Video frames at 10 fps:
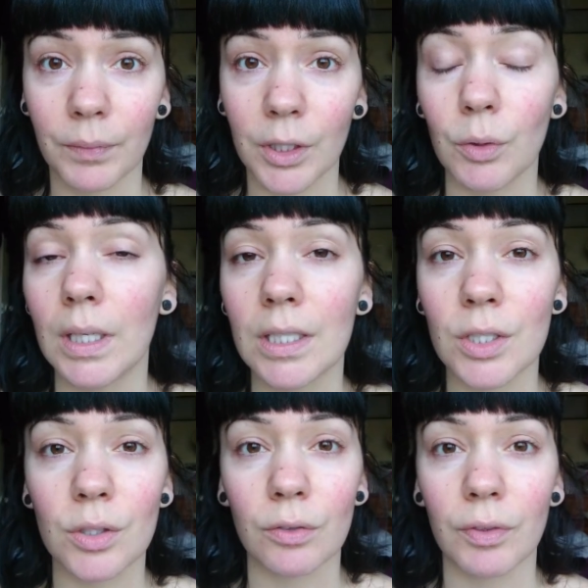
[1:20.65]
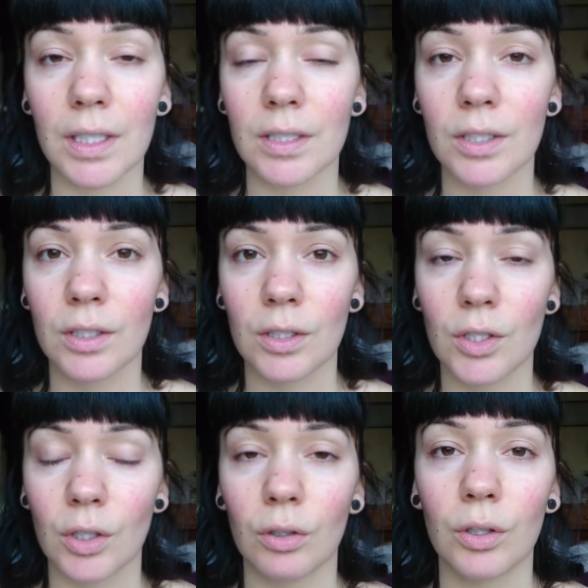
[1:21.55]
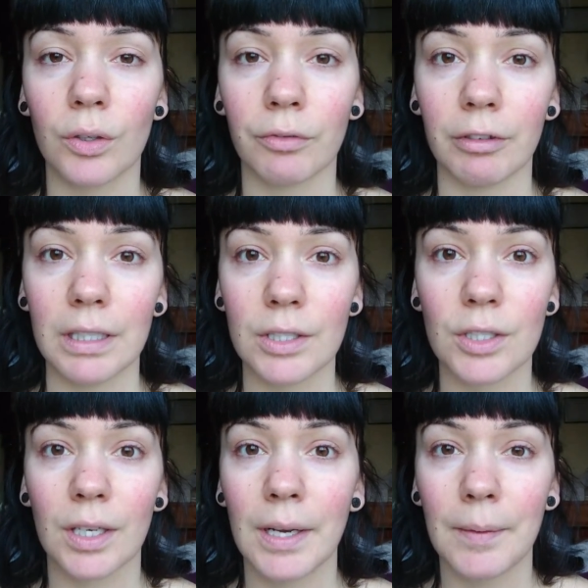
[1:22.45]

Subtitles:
Younique stuff and it's such a good coverage,